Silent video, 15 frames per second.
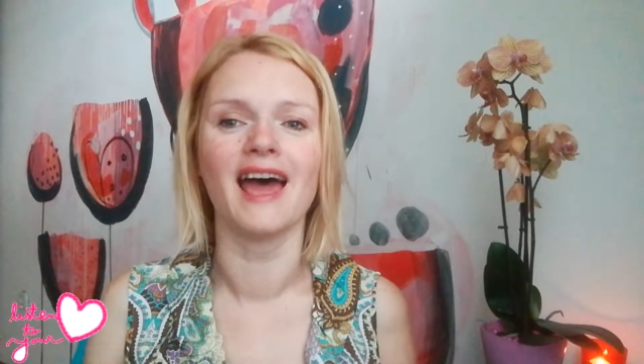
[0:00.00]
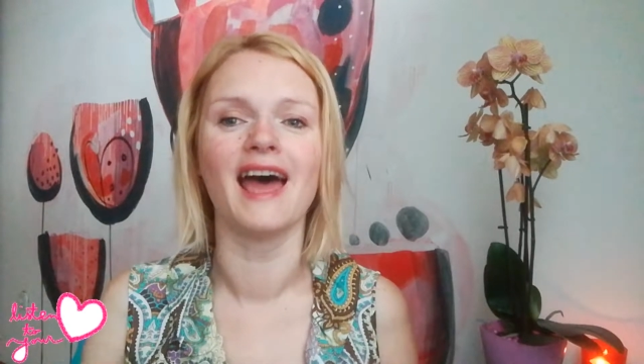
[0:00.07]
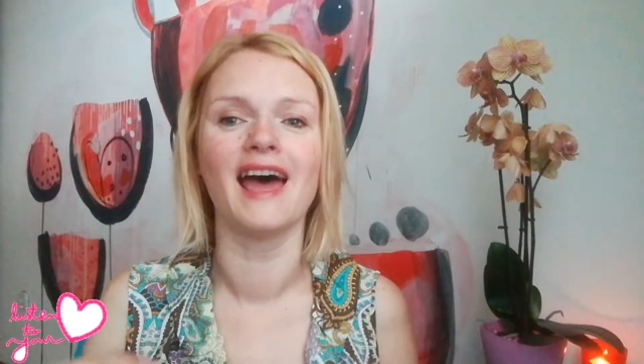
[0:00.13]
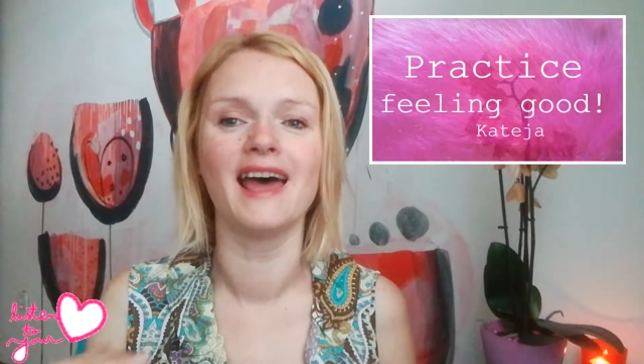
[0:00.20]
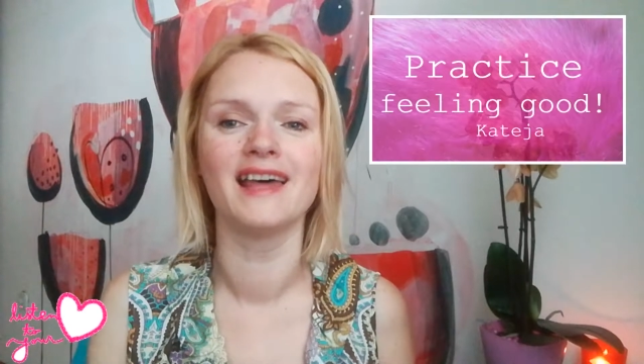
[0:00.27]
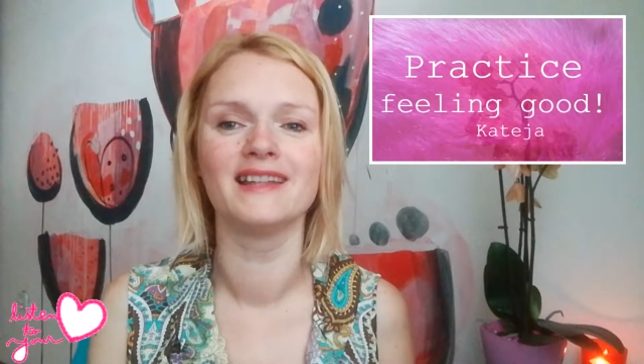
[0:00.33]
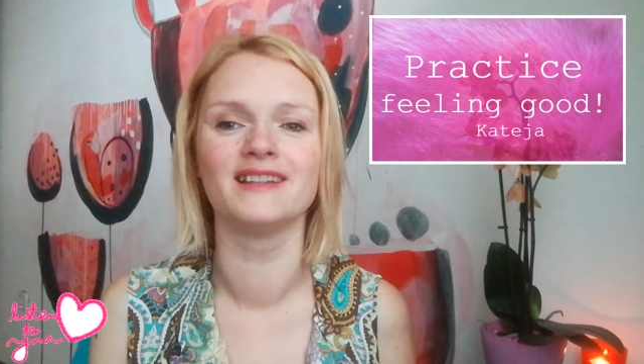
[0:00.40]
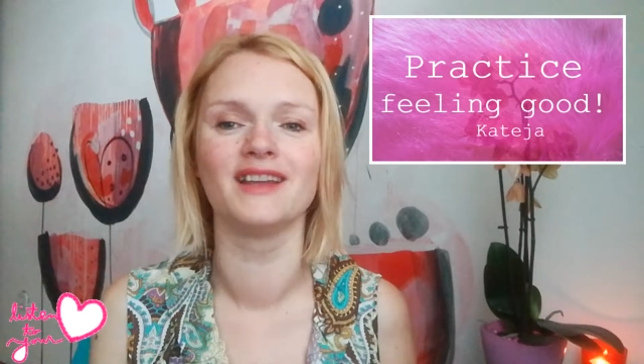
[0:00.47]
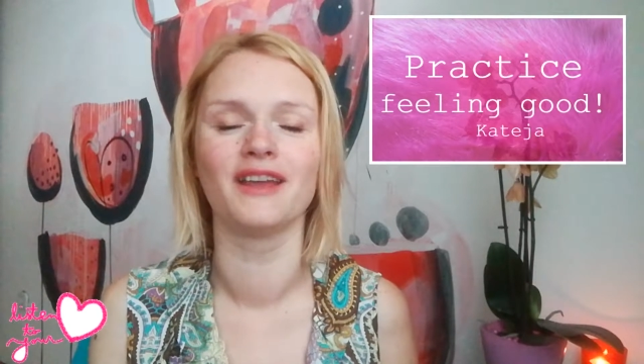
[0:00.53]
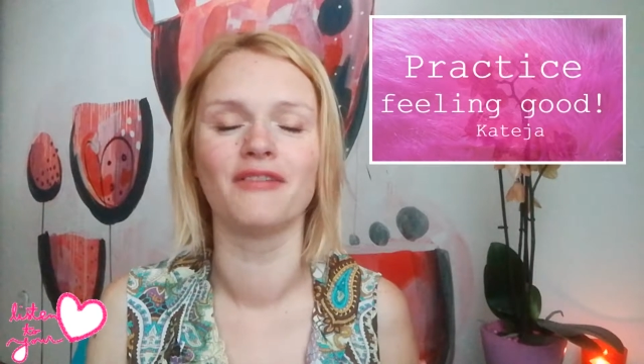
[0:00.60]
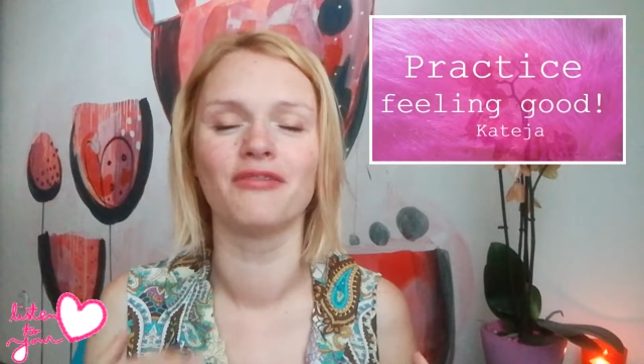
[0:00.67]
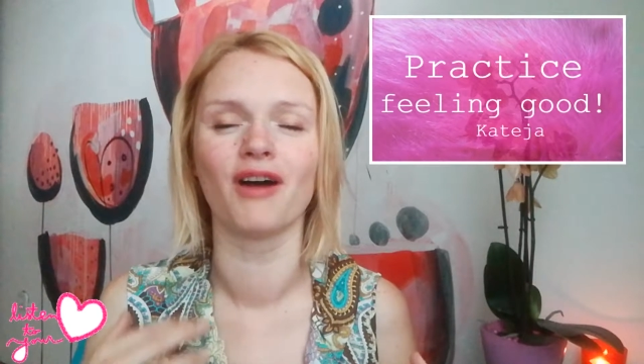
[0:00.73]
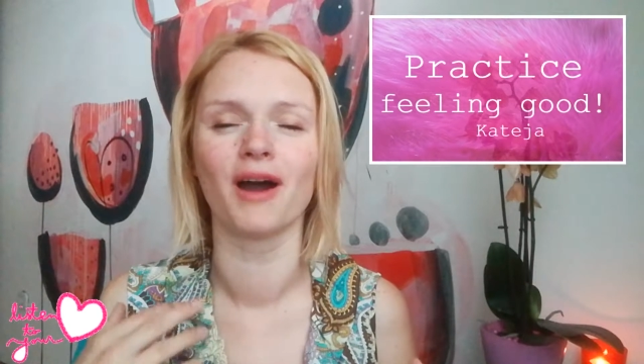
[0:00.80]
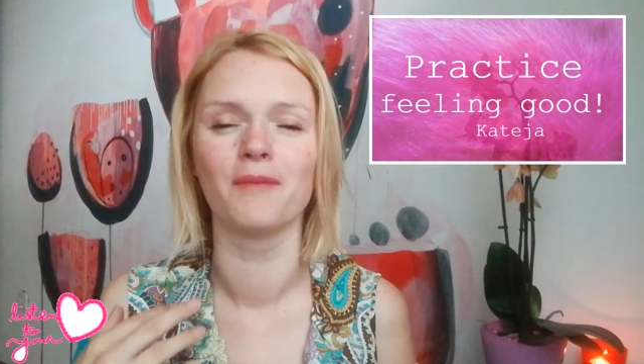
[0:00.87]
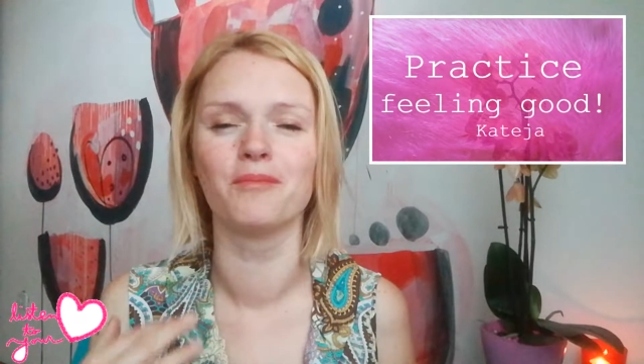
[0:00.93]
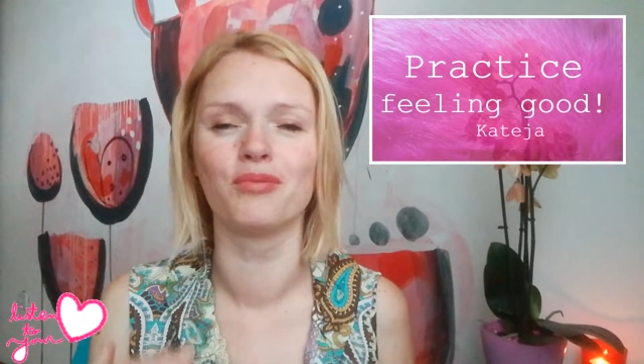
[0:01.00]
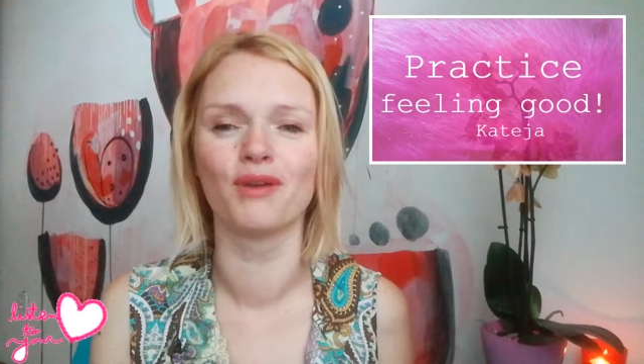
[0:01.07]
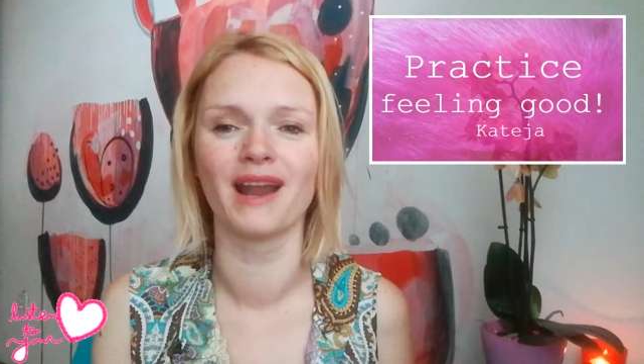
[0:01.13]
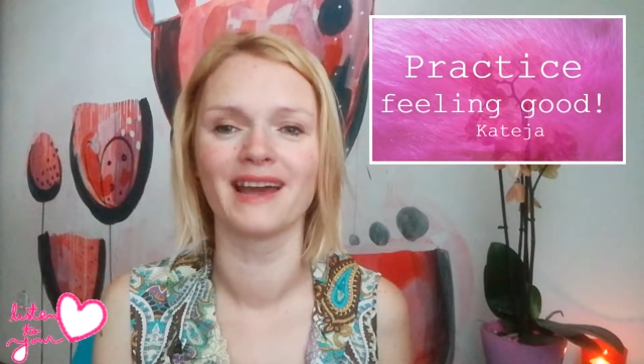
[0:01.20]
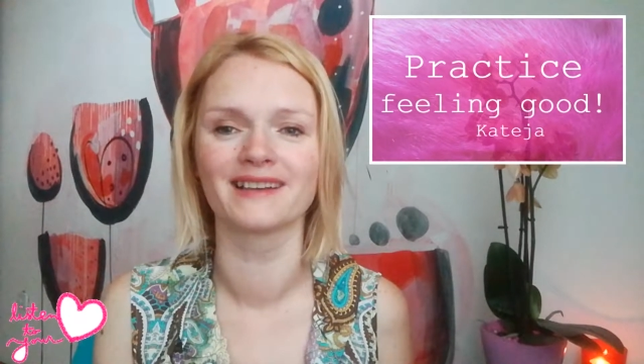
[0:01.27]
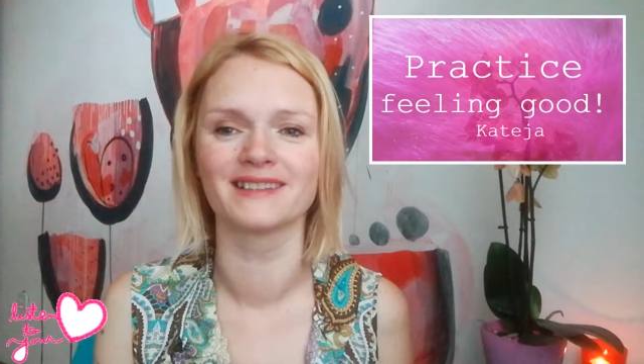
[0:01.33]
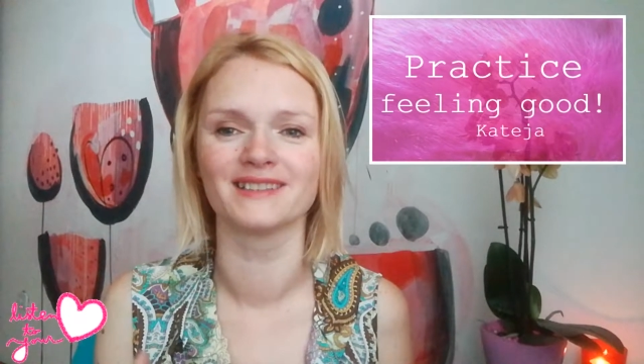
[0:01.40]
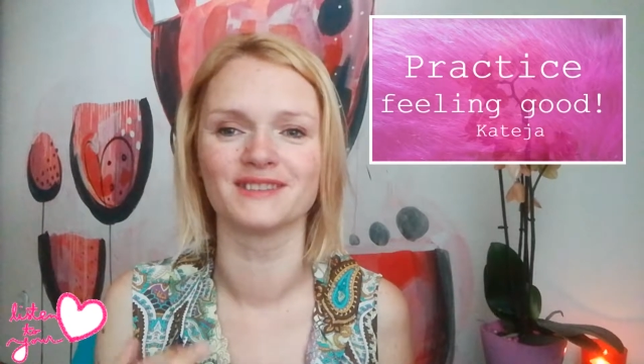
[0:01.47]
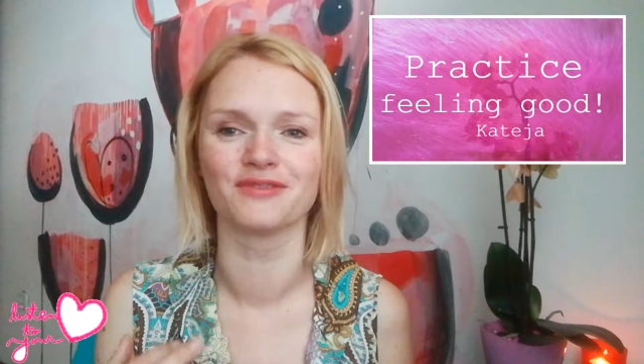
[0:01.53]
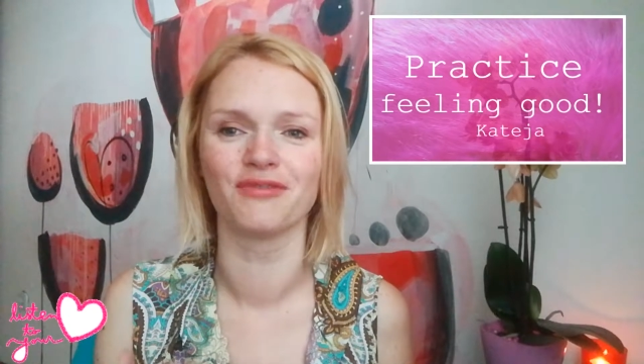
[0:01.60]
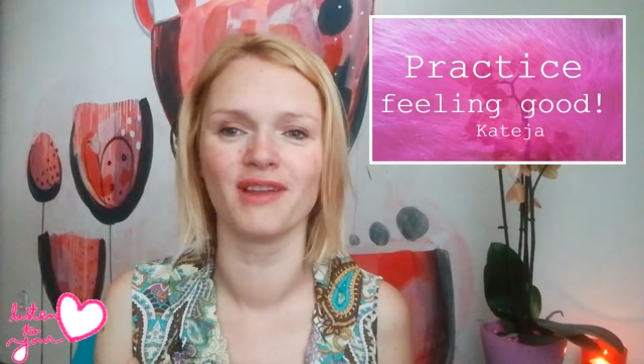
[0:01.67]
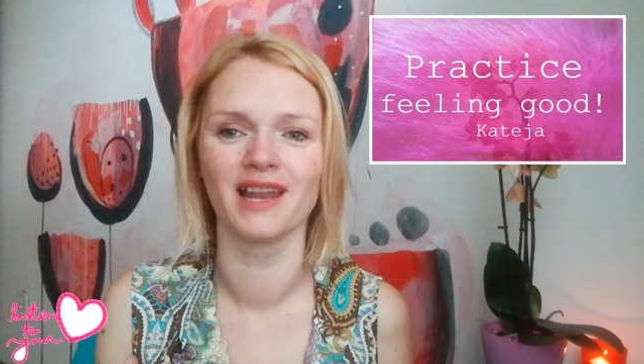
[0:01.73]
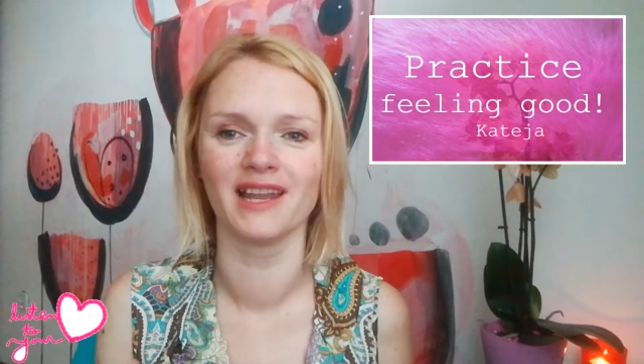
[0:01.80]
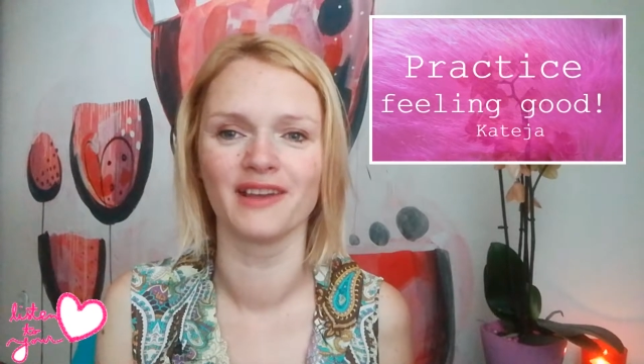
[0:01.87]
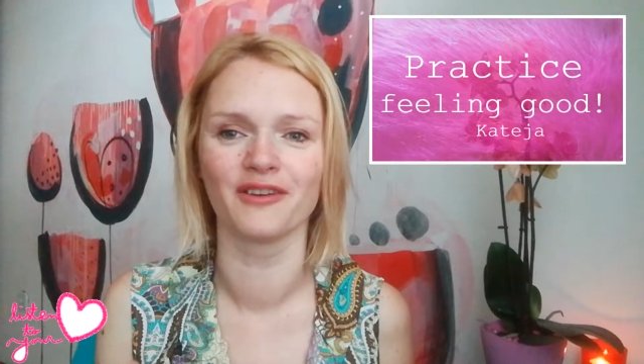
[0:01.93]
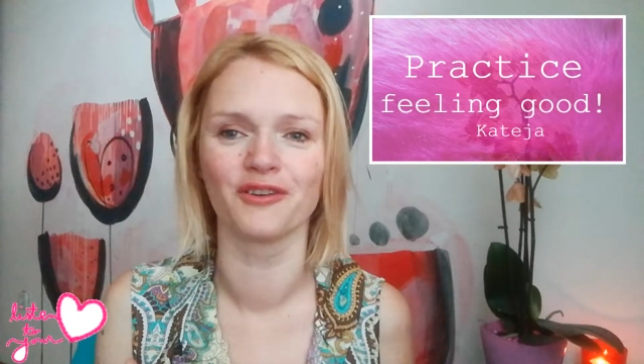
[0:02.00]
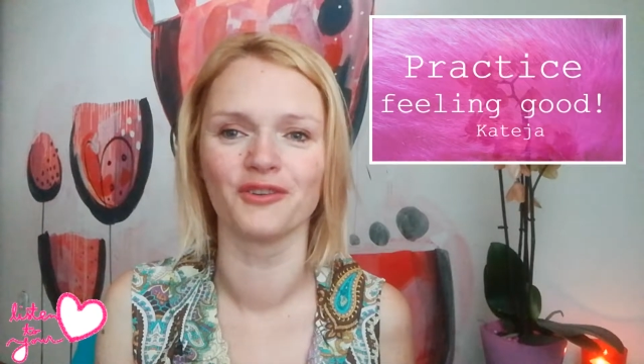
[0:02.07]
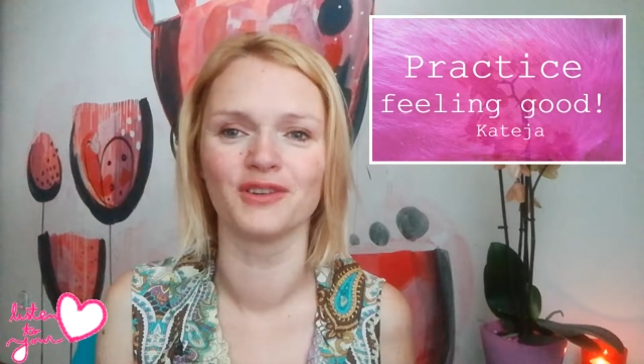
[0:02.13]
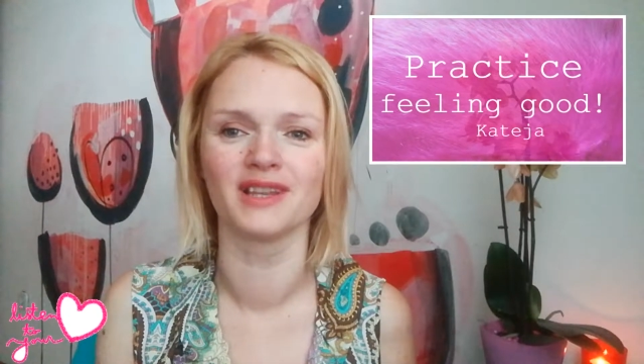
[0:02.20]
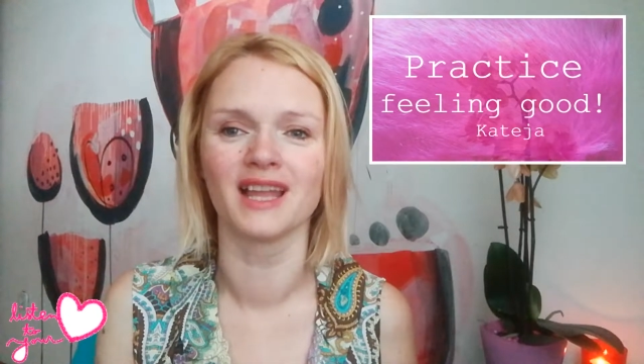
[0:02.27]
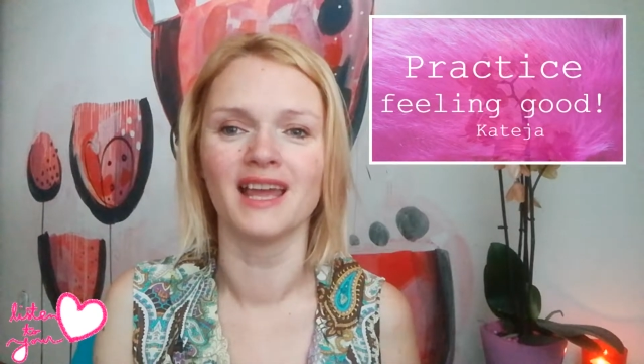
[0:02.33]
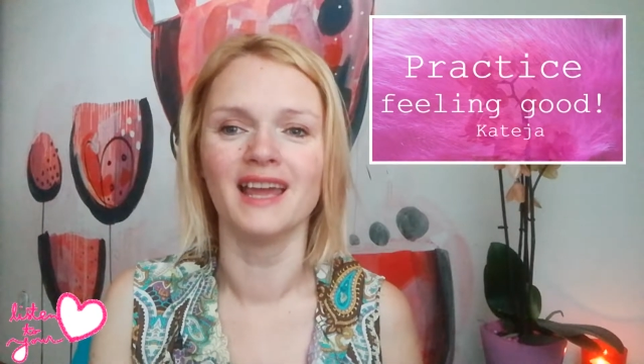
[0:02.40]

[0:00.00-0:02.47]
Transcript: and if I practice feeling good